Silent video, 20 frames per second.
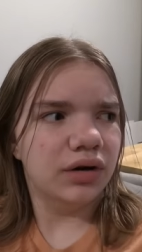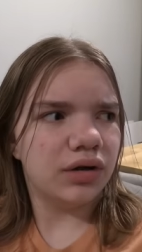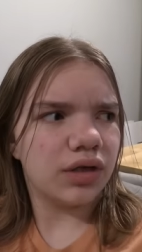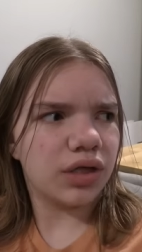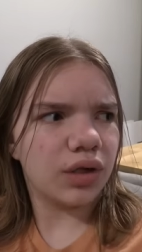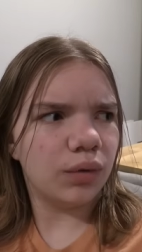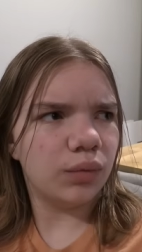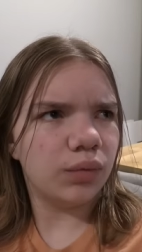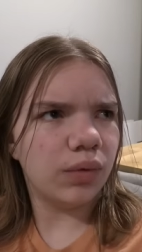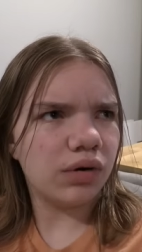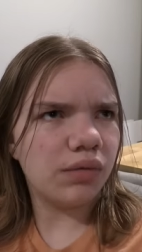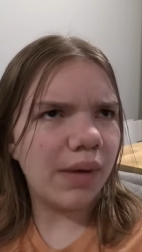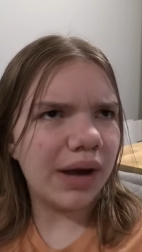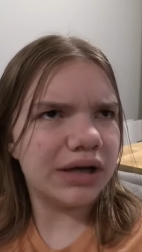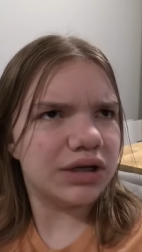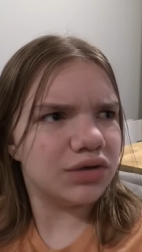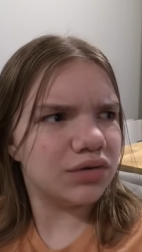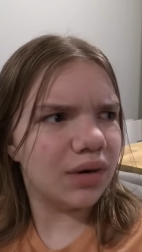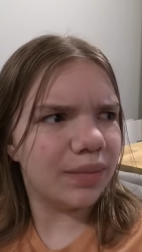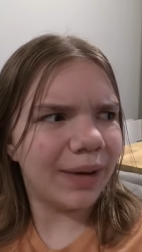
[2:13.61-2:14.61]
so what do I
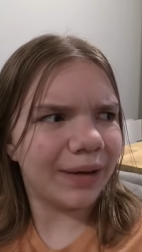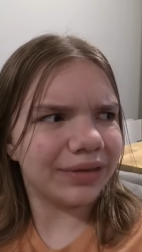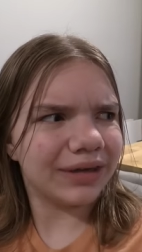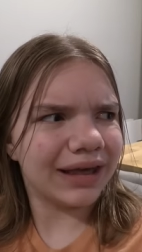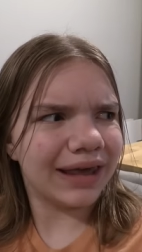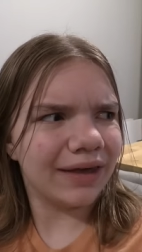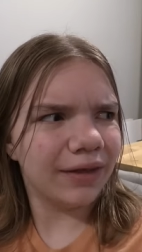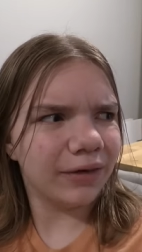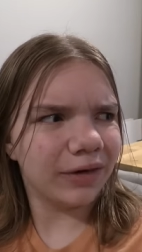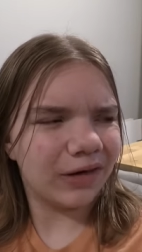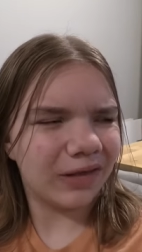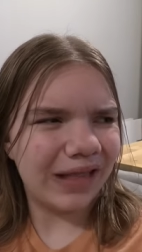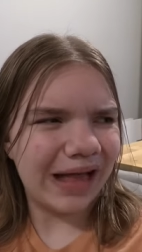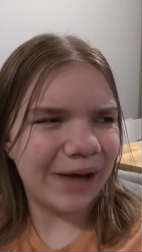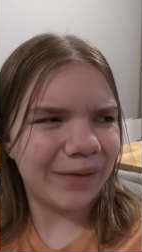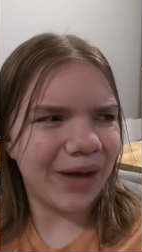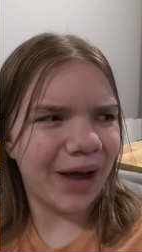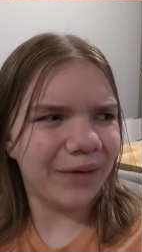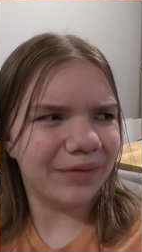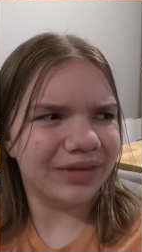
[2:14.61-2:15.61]
do about the killer
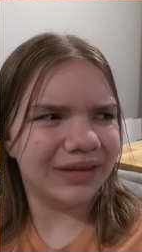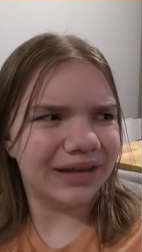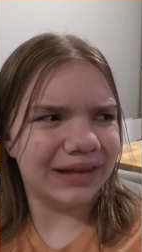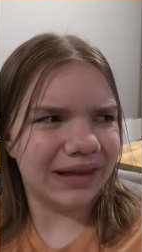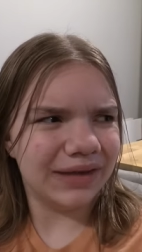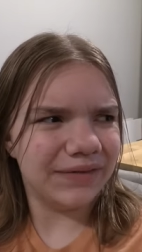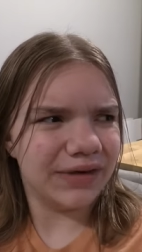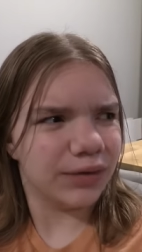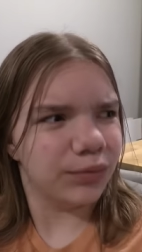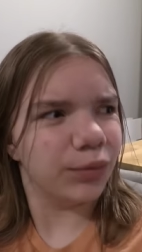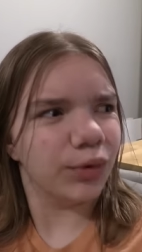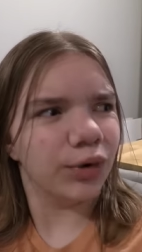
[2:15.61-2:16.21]
clown out in the living